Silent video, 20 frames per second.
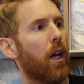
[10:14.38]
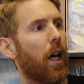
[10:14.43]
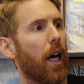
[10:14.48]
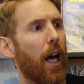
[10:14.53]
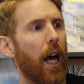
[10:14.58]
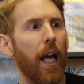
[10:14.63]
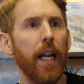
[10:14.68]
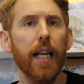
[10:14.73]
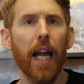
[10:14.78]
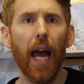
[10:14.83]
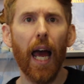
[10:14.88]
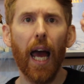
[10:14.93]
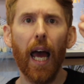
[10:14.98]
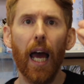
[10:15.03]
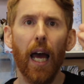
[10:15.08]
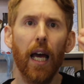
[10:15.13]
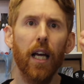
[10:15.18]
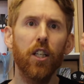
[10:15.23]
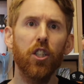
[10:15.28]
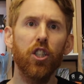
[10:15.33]
And
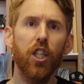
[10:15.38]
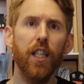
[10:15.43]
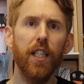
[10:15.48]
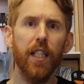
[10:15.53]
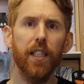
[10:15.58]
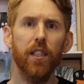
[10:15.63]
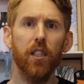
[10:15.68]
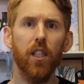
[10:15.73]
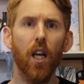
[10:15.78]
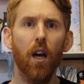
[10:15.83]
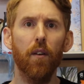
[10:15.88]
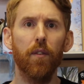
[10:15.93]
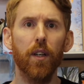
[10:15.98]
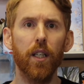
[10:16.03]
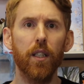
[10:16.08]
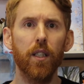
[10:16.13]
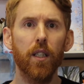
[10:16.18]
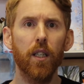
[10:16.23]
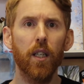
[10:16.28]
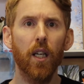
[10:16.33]
she
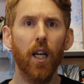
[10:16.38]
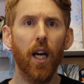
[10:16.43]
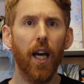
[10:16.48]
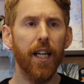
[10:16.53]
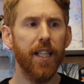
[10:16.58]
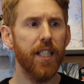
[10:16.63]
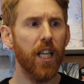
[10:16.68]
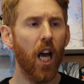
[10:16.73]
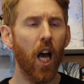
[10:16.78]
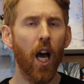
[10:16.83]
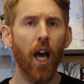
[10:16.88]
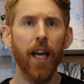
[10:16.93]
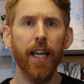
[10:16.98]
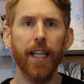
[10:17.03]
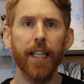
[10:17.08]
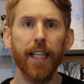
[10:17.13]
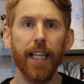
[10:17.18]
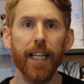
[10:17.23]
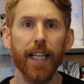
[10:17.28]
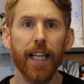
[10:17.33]
discovered a
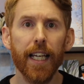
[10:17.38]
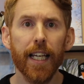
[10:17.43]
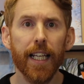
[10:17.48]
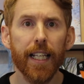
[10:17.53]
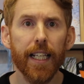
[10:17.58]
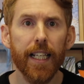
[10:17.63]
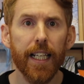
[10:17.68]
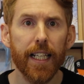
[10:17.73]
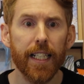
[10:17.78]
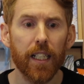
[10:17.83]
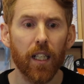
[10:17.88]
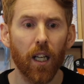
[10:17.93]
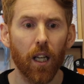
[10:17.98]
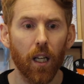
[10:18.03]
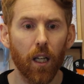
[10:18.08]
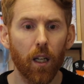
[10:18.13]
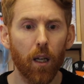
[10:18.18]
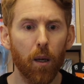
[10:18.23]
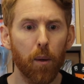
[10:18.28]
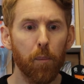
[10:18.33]
tiny little
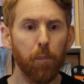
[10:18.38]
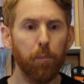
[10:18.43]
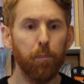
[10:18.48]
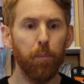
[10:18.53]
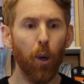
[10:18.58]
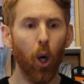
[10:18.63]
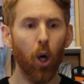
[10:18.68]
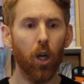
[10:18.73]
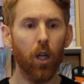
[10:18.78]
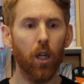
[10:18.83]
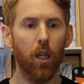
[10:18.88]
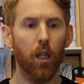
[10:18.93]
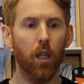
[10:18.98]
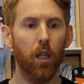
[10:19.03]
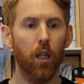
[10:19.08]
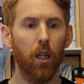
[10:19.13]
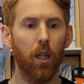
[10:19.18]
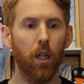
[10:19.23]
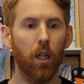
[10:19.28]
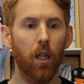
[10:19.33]
book.
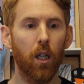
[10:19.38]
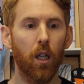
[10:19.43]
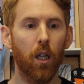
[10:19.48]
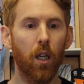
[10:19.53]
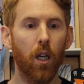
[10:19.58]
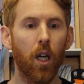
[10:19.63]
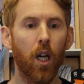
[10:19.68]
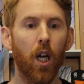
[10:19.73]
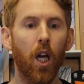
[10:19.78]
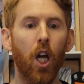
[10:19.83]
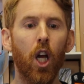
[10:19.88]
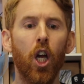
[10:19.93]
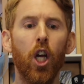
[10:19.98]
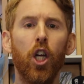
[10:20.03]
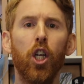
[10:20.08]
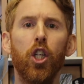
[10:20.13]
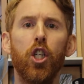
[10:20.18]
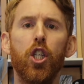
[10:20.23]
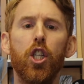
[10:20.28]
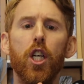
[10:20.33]

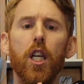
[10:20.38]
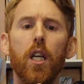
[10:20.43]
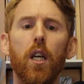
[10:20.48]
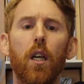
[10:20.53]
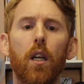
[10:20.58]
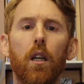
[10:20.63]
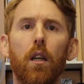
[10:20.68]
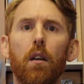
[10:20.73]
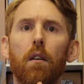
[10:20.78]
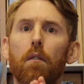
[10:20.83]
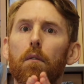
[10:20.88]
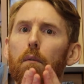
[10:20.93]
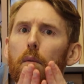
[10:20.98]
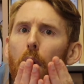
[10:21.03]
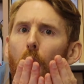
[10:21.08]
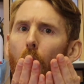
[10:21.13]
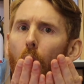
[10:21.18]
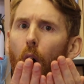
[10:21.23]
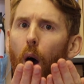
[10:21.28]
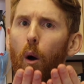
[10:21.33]
She
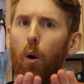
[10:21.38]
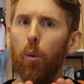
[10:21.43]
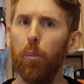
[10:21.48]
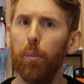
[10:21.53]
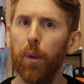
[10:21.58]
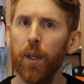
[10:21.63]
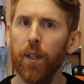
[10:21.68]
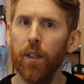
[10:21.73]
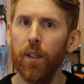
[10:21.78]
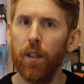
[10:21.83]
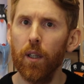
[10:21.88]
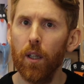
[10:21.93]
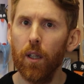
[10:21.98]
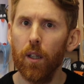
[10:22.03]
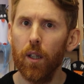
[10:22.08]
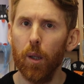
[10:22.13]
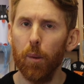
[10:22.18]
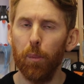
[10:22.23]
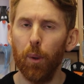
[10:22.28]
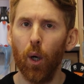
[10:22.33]
opened
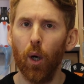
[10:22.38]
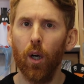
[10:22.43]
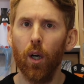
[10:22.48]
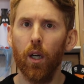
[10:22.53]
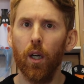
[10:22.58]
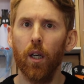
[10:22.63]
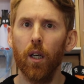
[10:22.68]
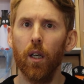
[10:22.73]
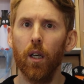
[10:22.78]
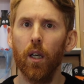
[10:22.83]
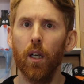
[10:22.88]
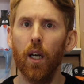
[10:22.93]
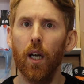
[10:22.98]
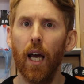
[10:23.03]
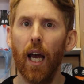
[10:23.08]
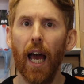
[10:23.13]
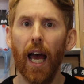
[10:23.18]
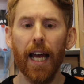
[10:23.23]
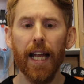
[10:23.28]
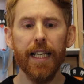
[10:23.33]
the book,
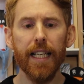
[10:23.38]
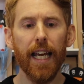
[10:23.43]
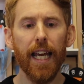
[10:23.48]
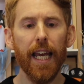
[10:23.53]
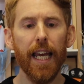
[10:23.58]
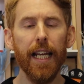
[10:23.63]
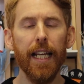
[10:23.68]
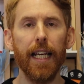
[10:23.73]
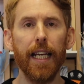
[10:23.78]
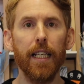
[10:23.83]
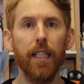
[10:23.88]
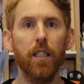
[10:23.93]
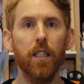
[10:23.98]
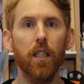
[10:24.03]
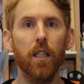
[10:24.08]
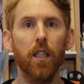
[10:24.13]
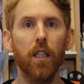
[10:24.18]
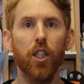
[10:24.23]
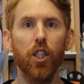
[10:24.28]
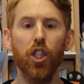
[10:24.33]
and in it
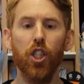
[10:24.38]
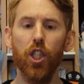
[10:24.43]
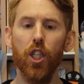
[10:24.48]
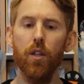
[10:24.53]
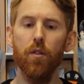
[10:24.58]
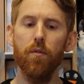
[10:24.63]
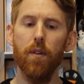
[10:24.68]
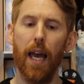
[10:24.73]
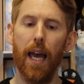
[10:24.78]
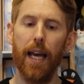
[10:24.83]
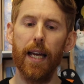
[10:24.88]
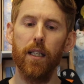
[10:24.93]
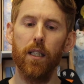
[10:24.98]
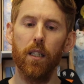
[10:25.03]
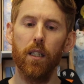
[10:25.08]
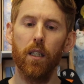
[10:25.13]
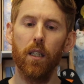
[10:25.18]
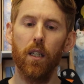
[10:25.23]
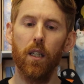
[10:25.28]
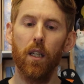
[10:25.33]
she read,
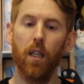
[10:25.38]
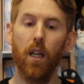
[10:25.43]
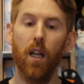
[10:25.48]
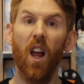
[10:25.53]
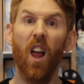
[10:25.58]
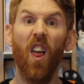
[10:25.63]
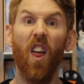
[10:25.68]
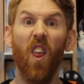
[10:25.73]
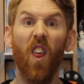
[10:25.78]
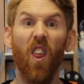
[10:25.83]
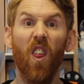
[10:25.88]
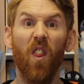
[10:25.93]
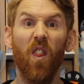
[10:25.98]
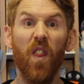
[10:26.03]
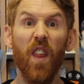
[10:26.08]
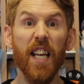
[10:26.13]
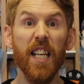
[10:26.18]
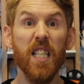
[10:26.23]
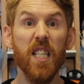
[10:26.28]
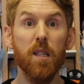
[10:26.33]

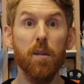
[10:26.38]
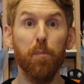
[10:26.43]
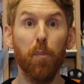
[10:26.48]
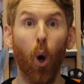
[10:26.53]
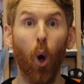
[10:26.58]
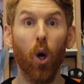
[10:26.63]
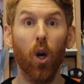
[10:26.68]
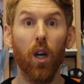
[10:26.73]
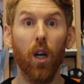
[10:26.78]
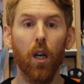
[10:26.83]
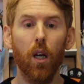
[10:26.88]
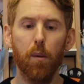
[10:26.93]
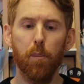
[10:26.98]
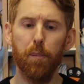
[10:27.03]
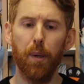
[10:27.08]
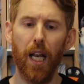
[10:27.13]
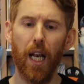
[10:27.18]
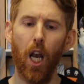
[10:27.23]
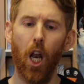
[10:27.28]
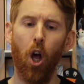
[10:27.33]
"This book
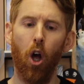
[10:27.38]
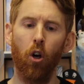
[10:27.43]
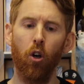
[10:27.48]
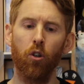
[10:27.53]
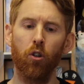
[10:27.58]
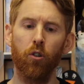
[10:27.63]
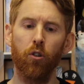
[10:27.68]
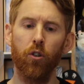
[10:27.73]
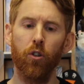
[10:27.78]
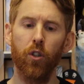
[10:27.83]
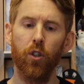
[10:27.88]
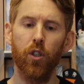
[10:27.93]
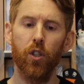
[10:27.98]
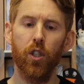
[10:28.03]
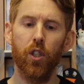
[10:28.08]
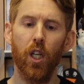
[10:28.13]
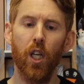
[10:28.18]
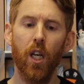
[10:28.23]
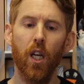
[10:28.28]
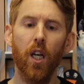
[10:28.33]

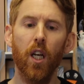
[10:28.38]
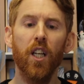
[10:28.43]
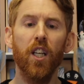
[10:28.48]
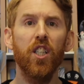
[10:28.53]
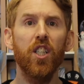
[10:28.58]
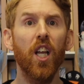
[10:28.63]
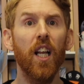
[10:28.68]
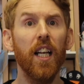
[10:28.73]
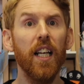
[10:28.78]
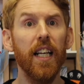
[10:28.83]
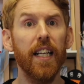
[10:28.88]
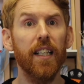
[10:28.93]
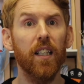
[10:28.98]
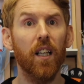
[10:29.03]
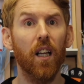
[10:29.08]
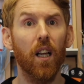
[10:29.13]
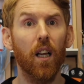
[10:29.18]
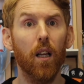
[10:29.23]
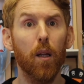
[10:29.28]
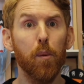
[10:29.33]
belongs to
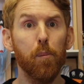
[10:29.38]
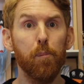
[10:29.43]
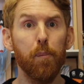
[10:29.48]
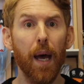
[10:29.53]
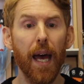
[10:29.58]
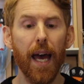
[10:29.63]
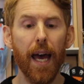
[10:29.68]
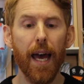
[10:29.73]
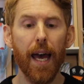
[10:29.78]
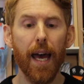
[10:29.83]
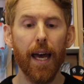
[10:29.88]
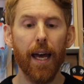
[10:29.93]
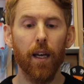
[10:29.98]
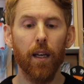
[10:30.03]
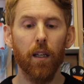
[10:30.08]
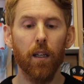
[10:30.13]
Little Bear."